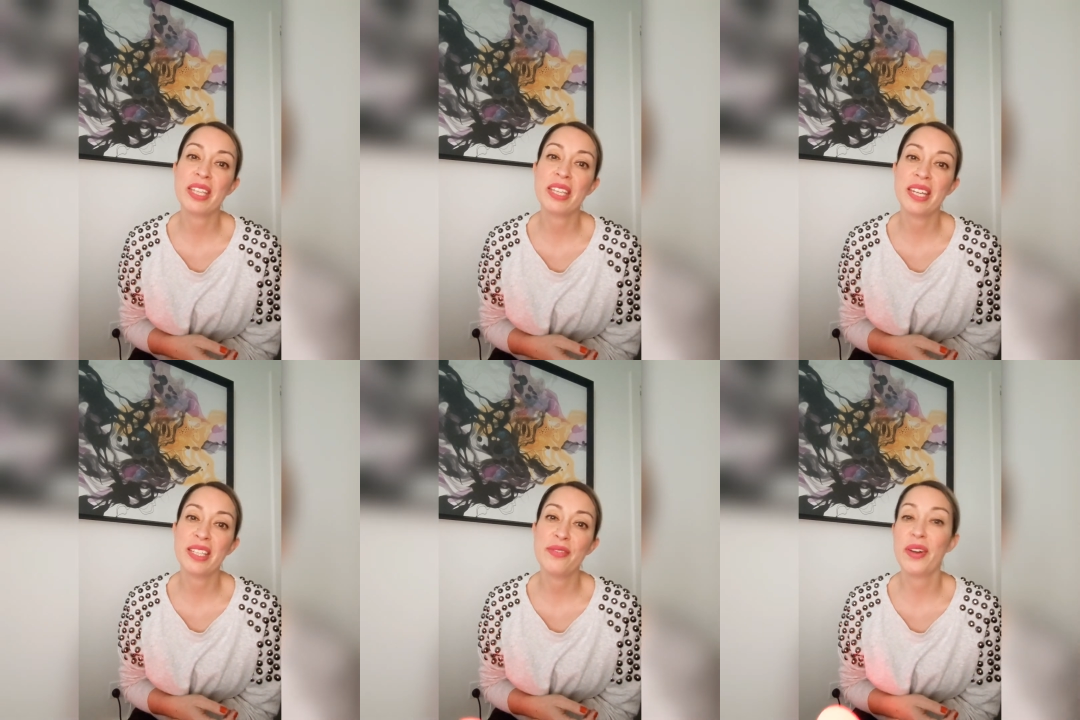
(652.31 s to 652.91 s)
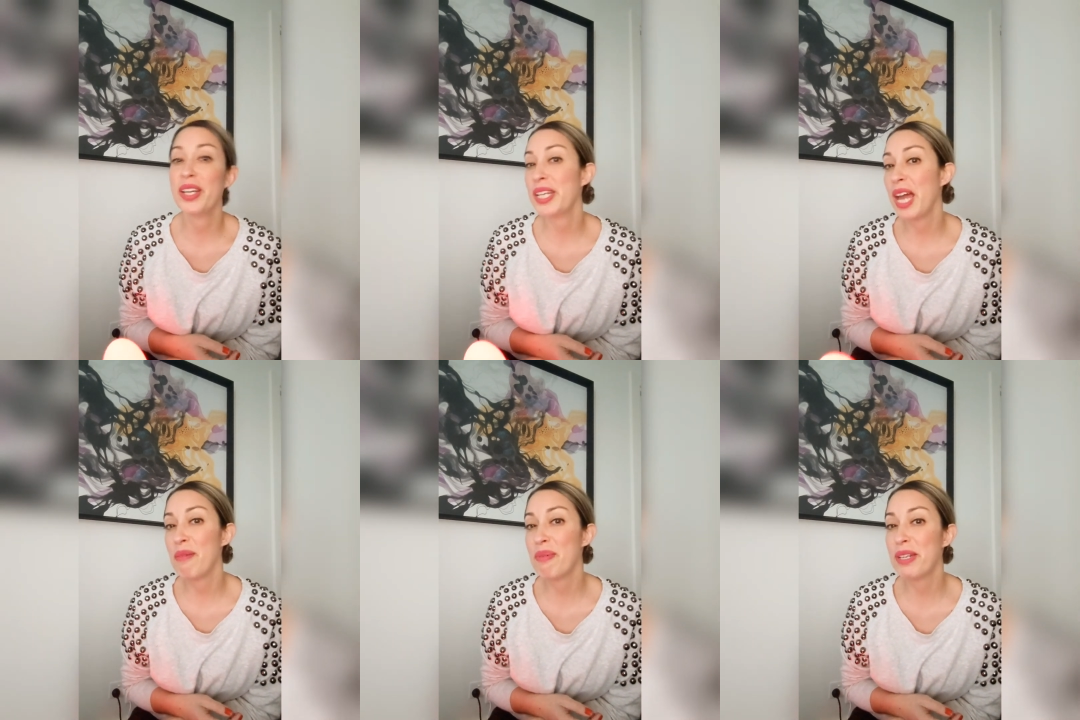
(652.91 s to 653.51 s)
yes, if I can
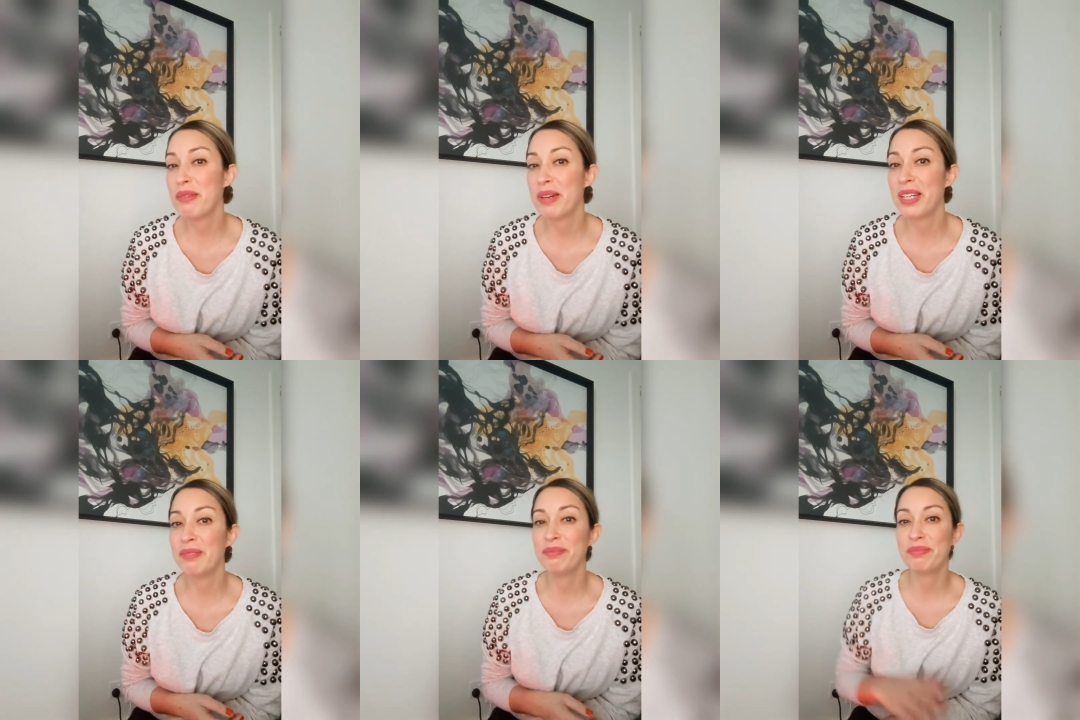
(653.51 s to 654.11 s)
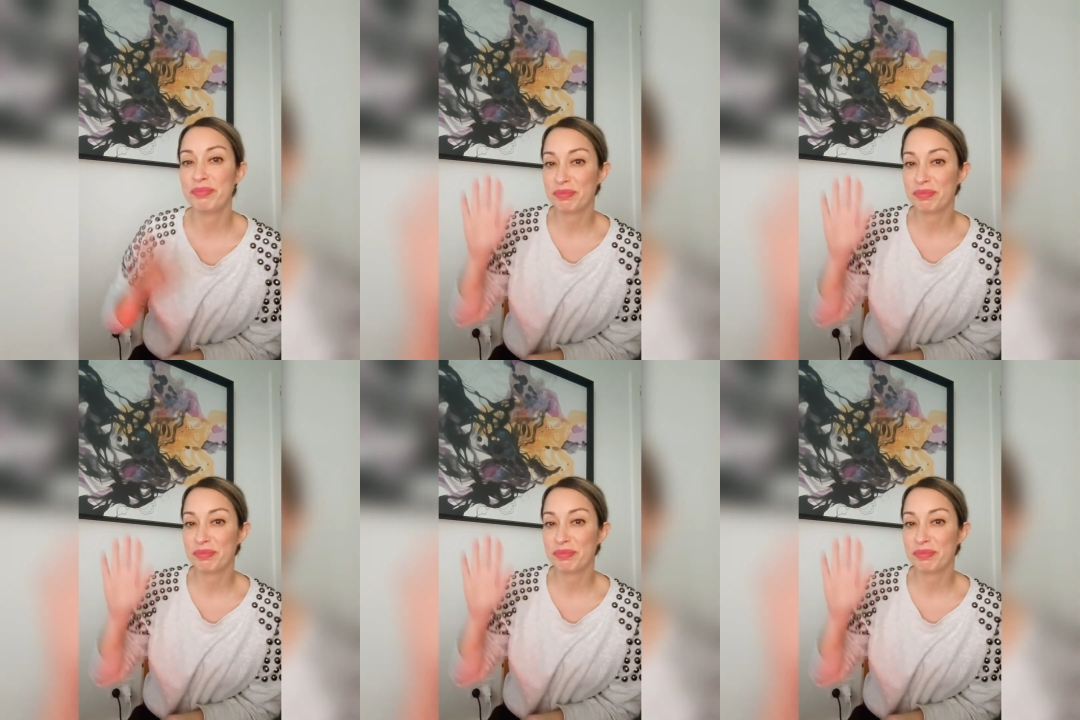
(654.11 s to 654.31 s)
help anyone,